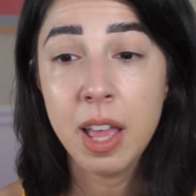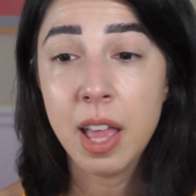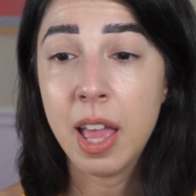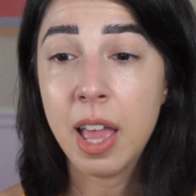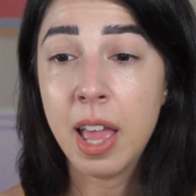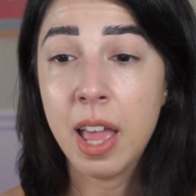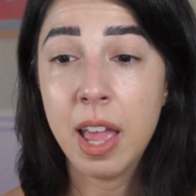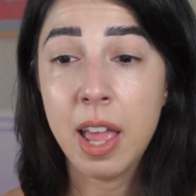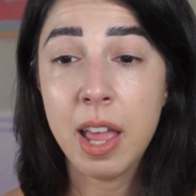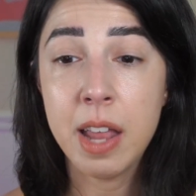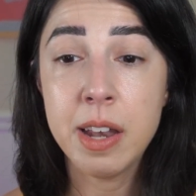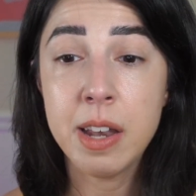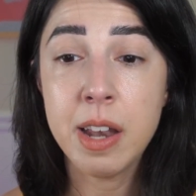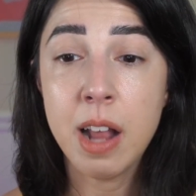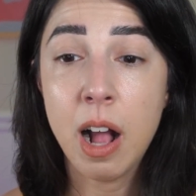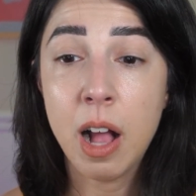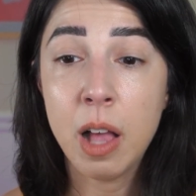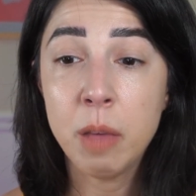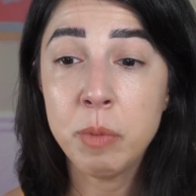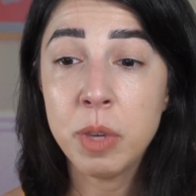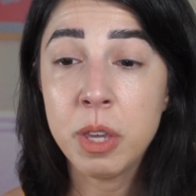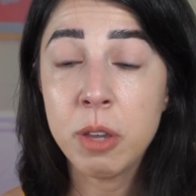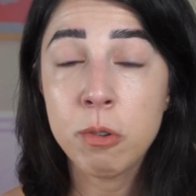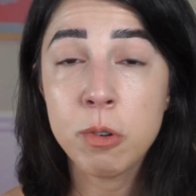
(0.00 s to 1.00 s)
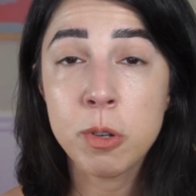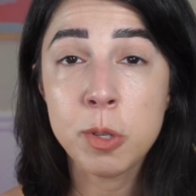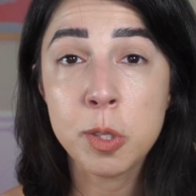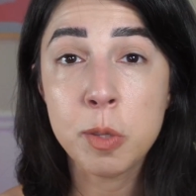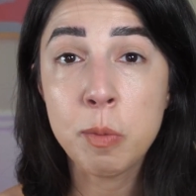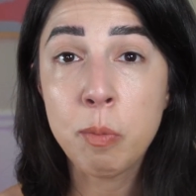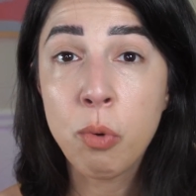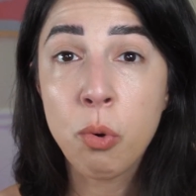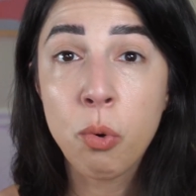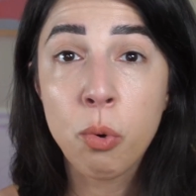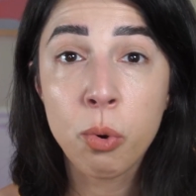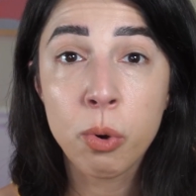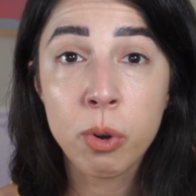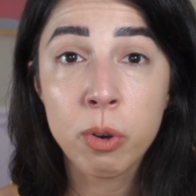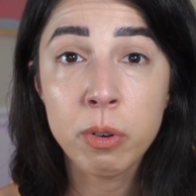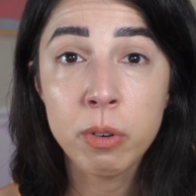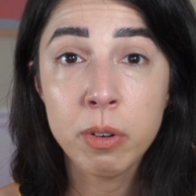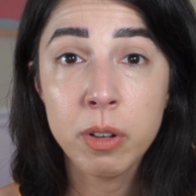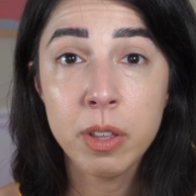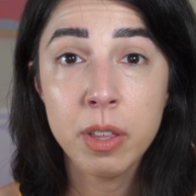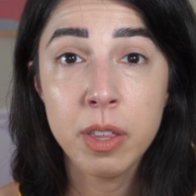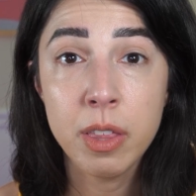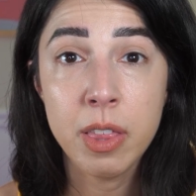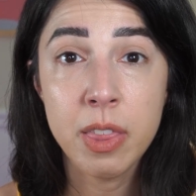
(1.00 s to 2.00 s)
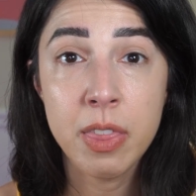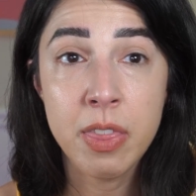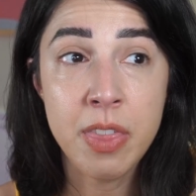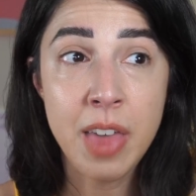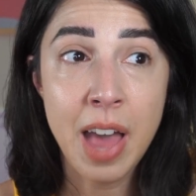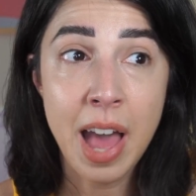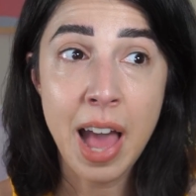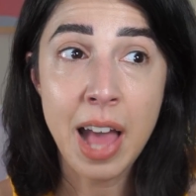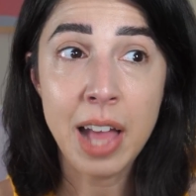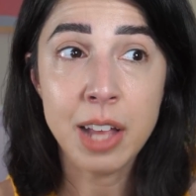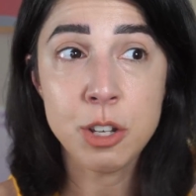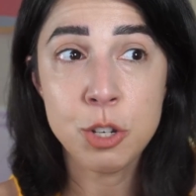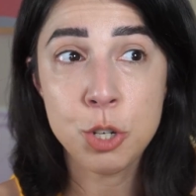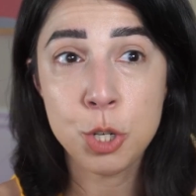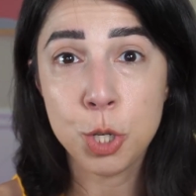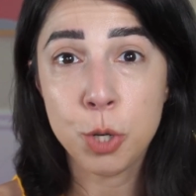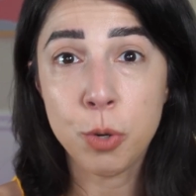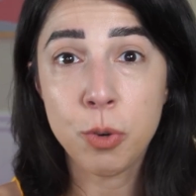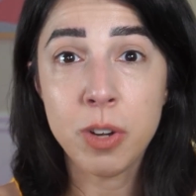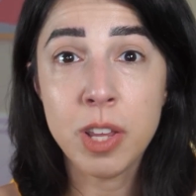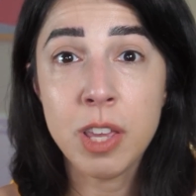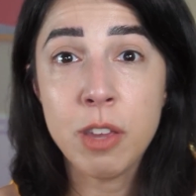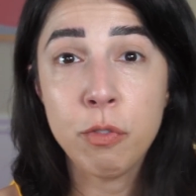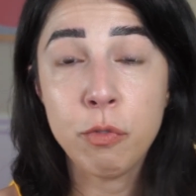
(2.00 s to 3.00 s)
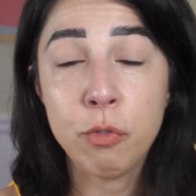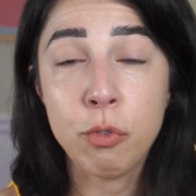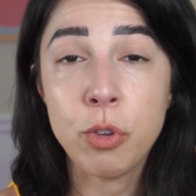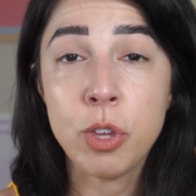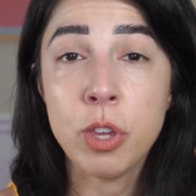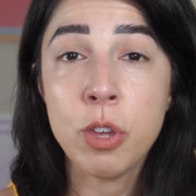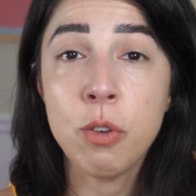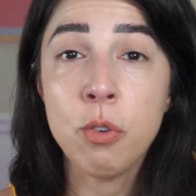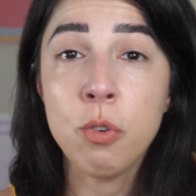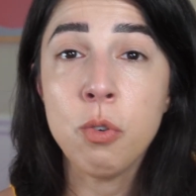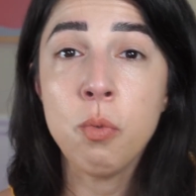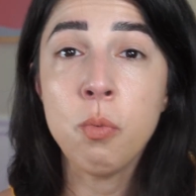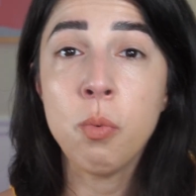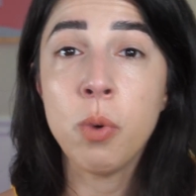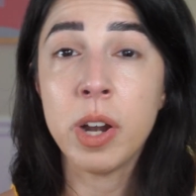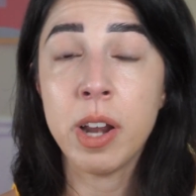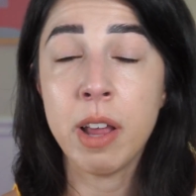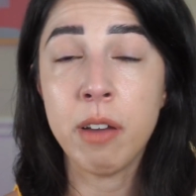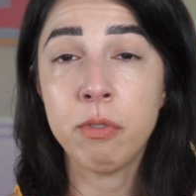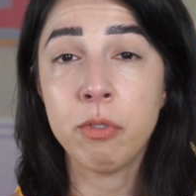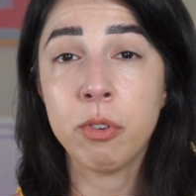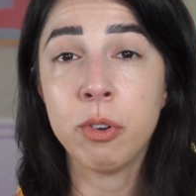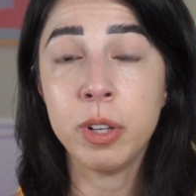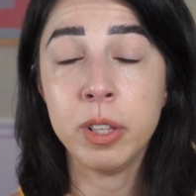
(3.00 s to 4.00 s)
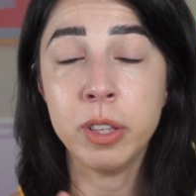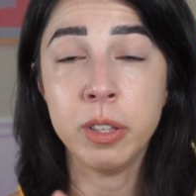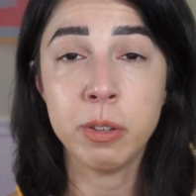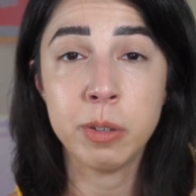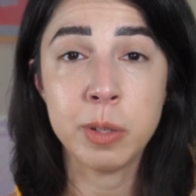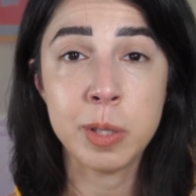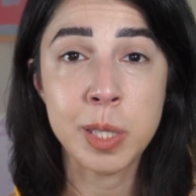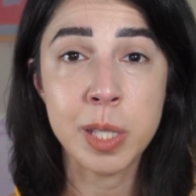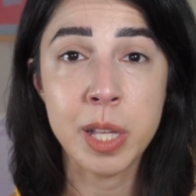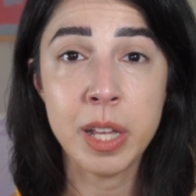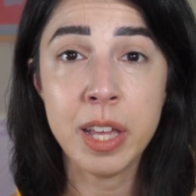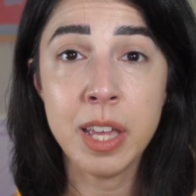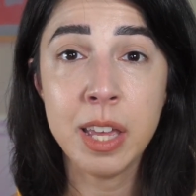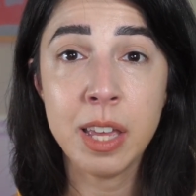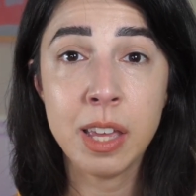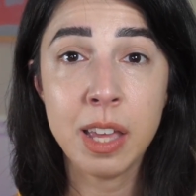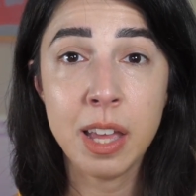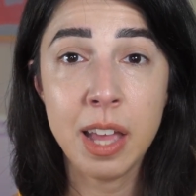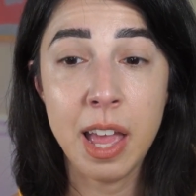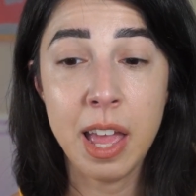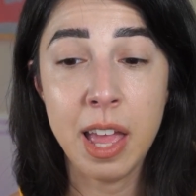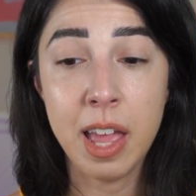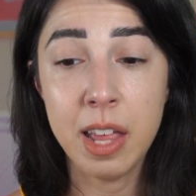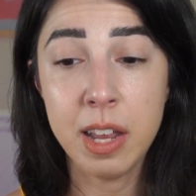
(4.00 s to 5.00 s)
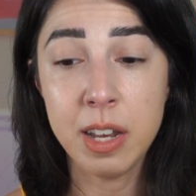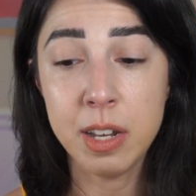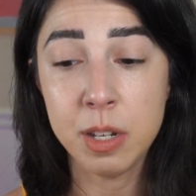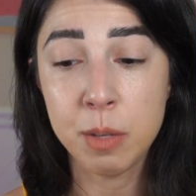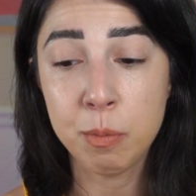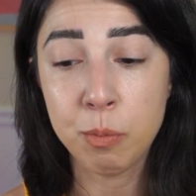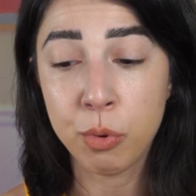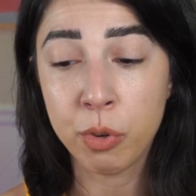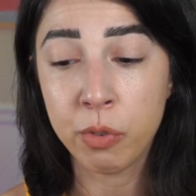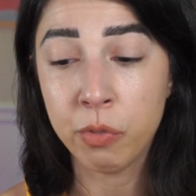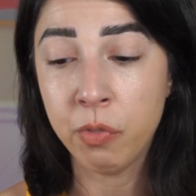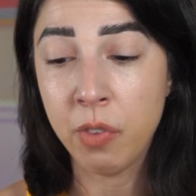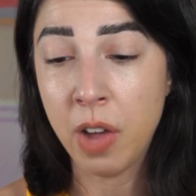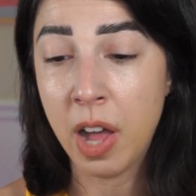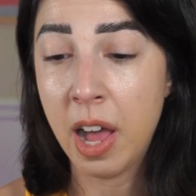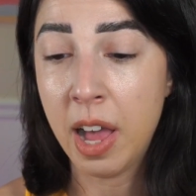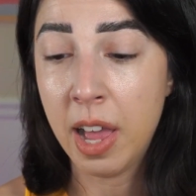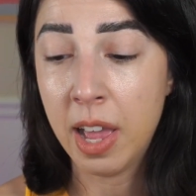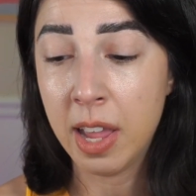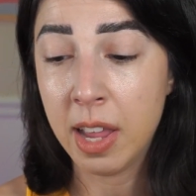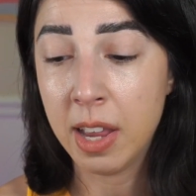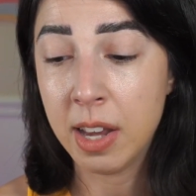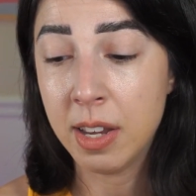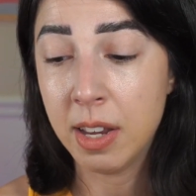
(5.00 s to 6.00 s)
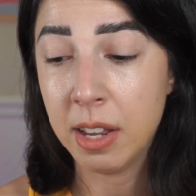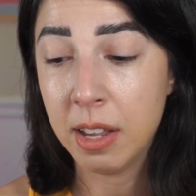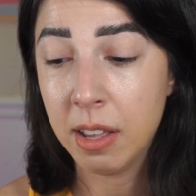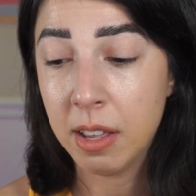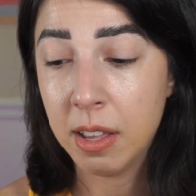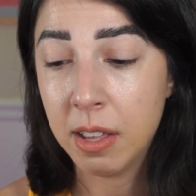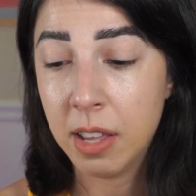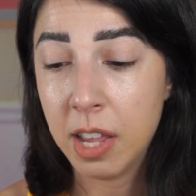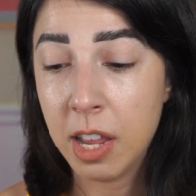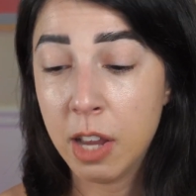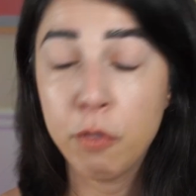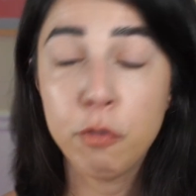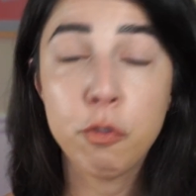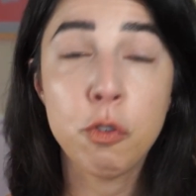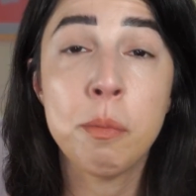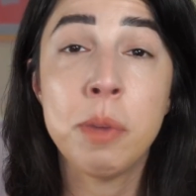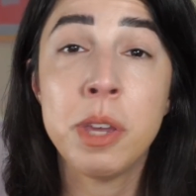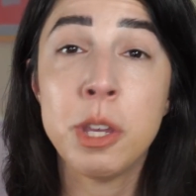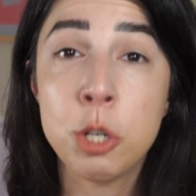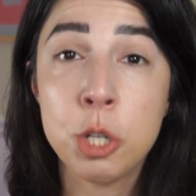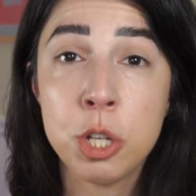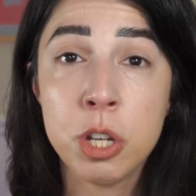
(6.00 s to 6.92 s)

And I'm here to support that journey for you, whatever it looks like, and provide information